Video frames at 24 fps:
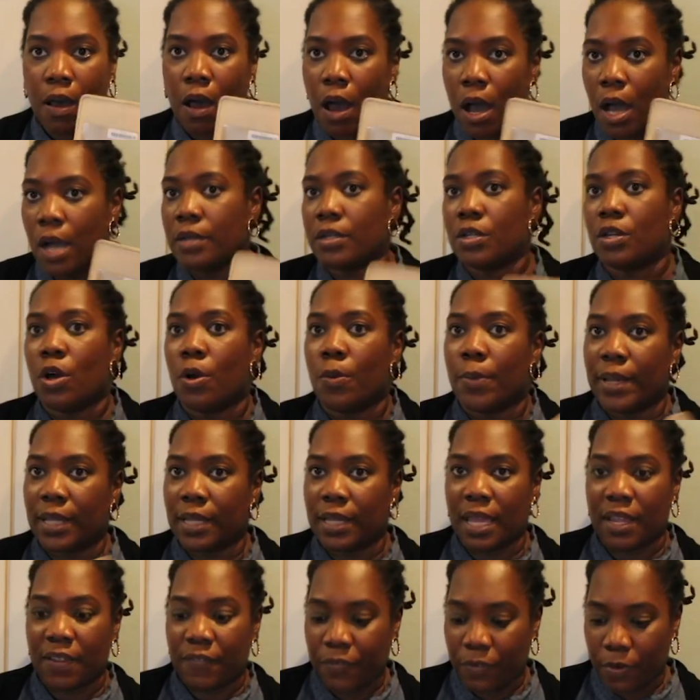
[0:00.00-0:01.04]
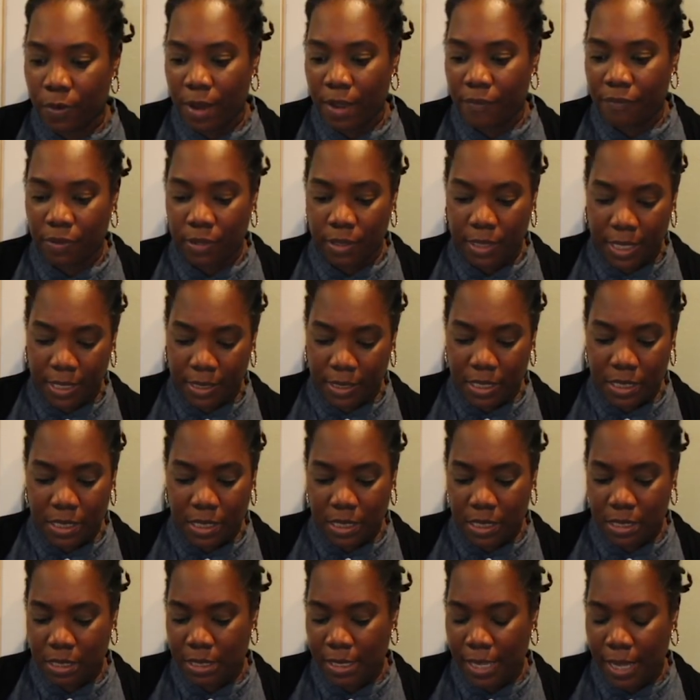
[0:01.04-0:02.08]
ongoing, like forever. Like, this
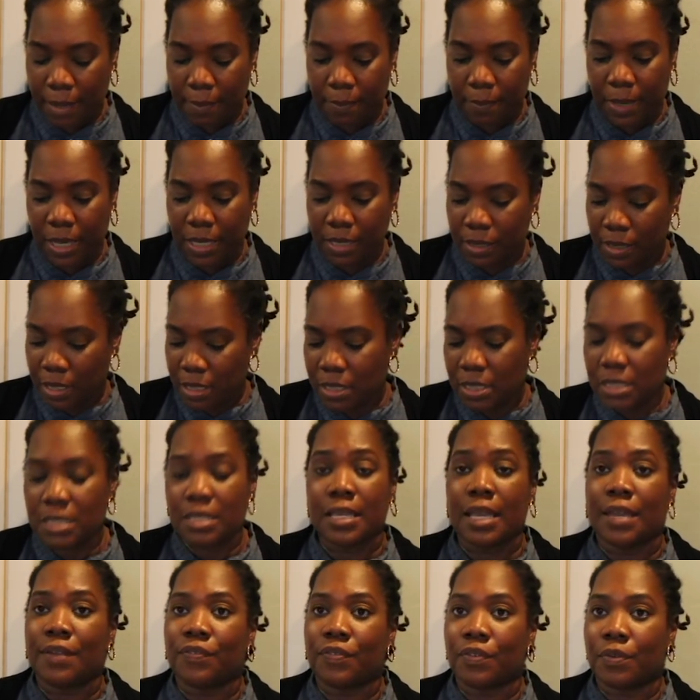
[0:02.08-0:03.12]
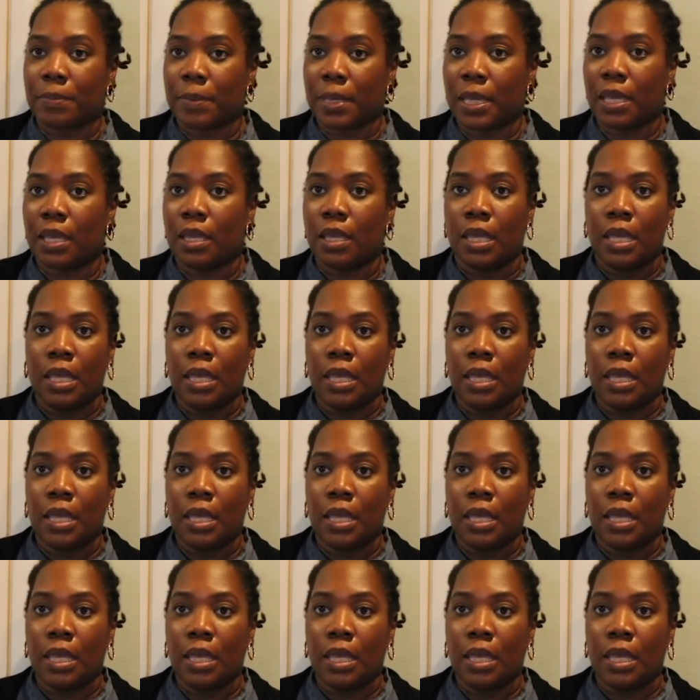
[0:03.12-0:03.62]
is like this is it for me.